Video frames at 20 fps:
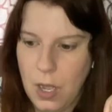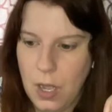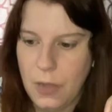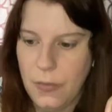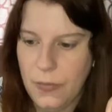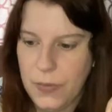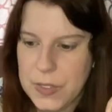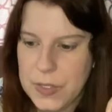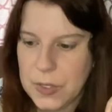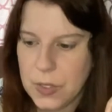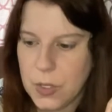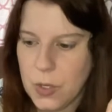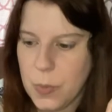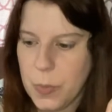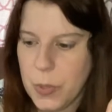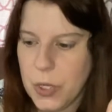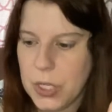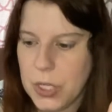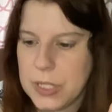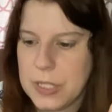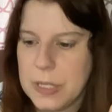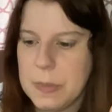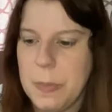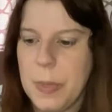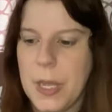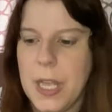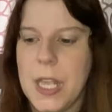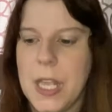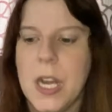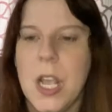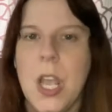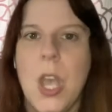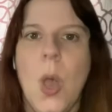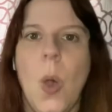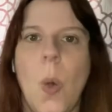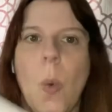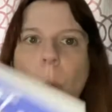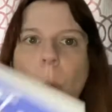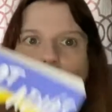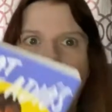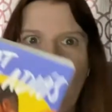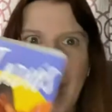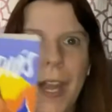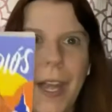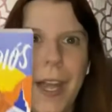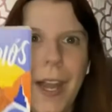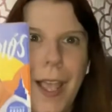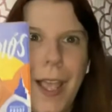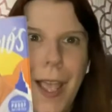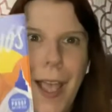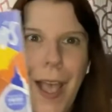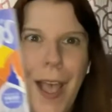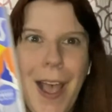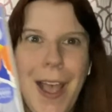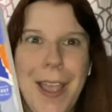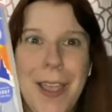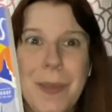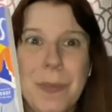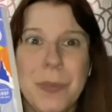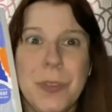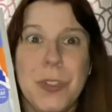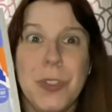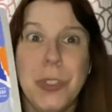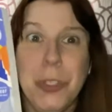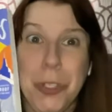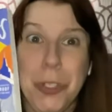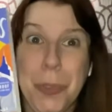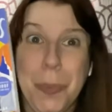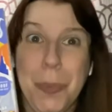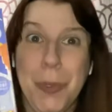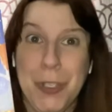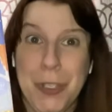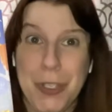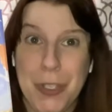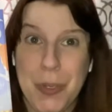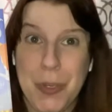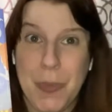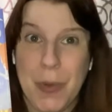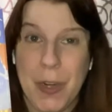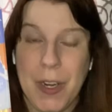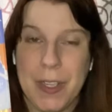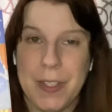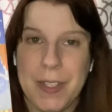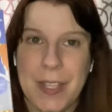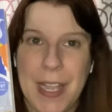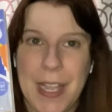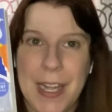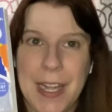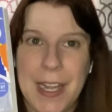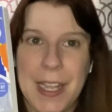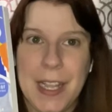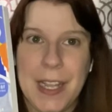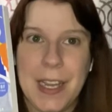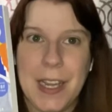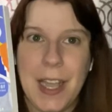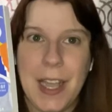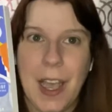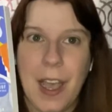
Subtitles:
physical books, but one, I am super excited.